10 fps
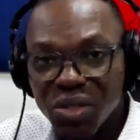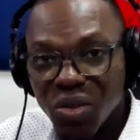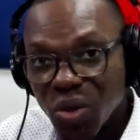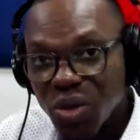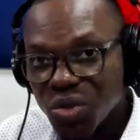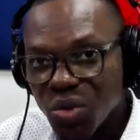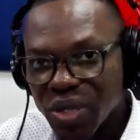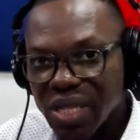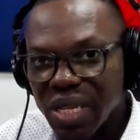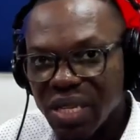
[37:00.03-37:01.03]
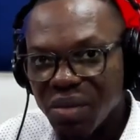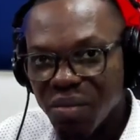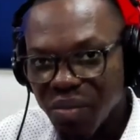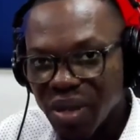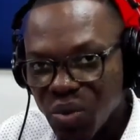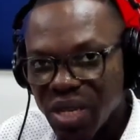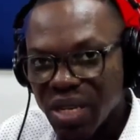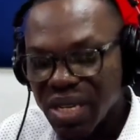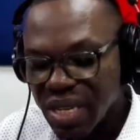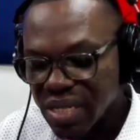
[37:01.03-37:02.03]
what you are saying, but we
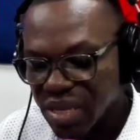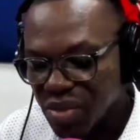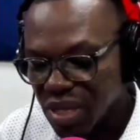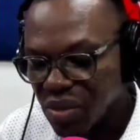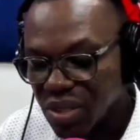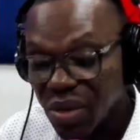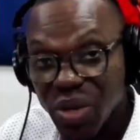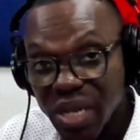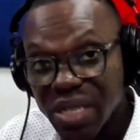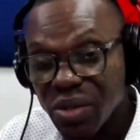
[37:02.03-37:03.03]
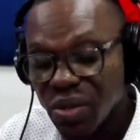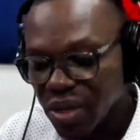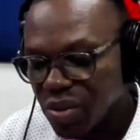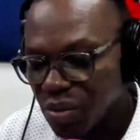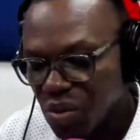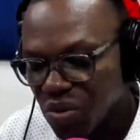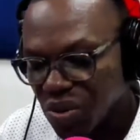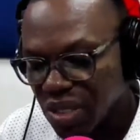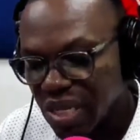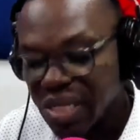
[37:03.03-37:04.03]
can hear some sounds and we can see your lips
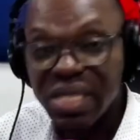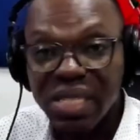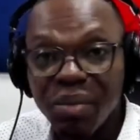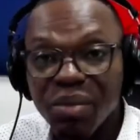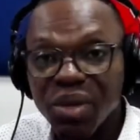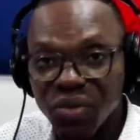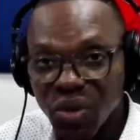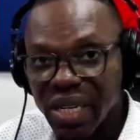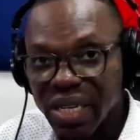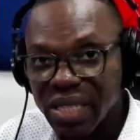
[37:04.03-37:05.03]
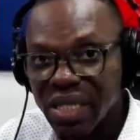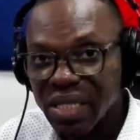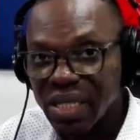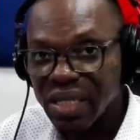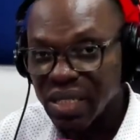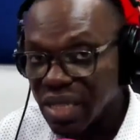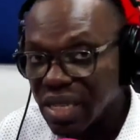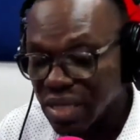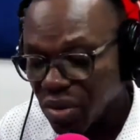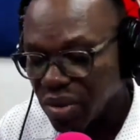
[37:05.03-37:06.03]
moving. That's subvocalization, and that's
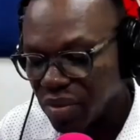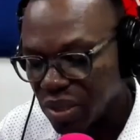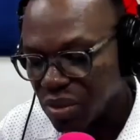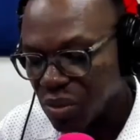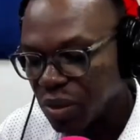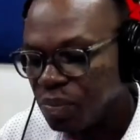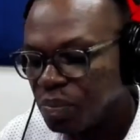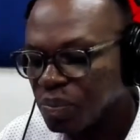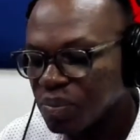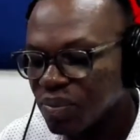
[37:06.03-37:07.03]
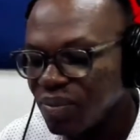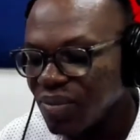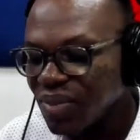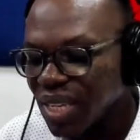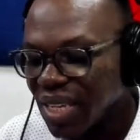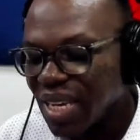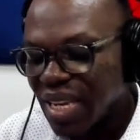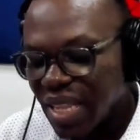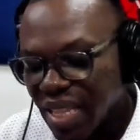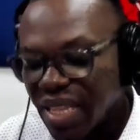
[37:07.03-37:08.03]
a problem as well.
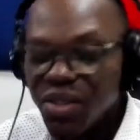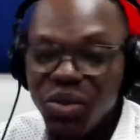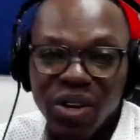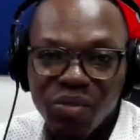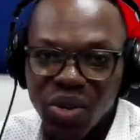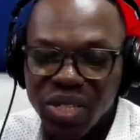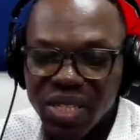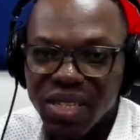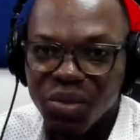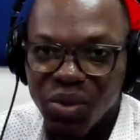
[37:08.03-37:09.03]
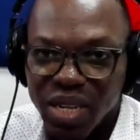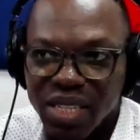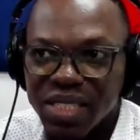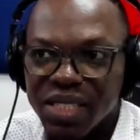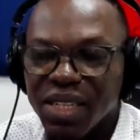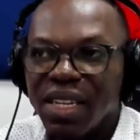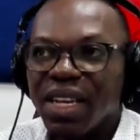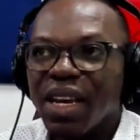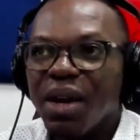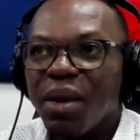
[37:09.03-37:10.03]
Then you have pointing at words.
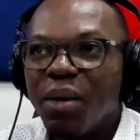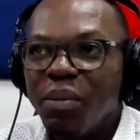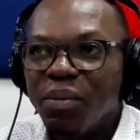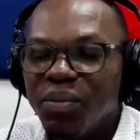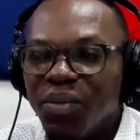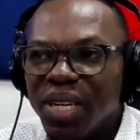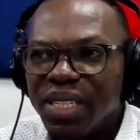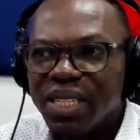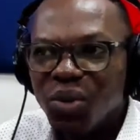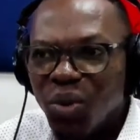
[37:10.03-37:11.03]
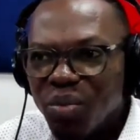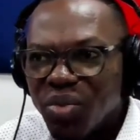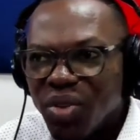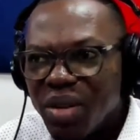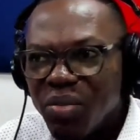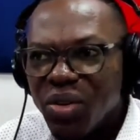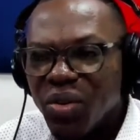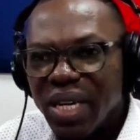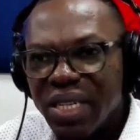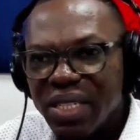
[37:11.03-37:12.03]
In the lower primary
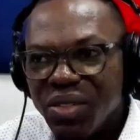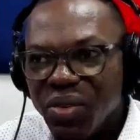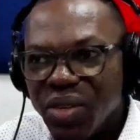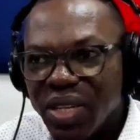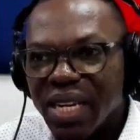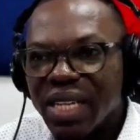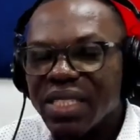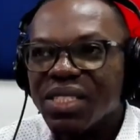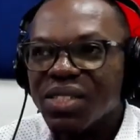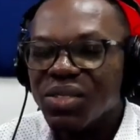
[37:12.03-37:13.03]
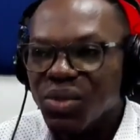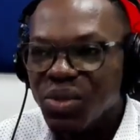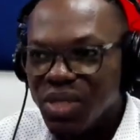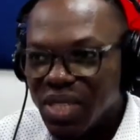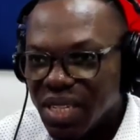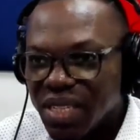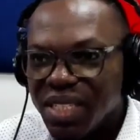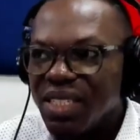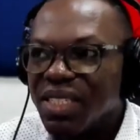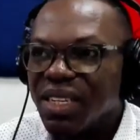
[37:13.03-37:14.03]
or early grade classes, you would hear the
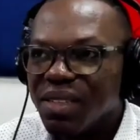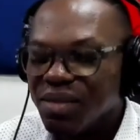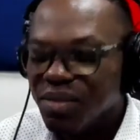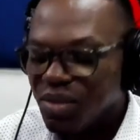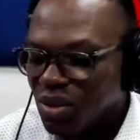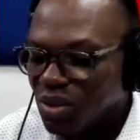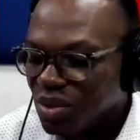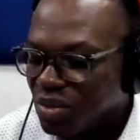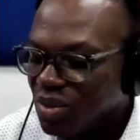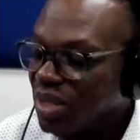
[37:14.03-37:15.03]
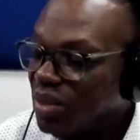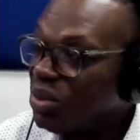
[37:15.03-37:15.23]
teacher, they would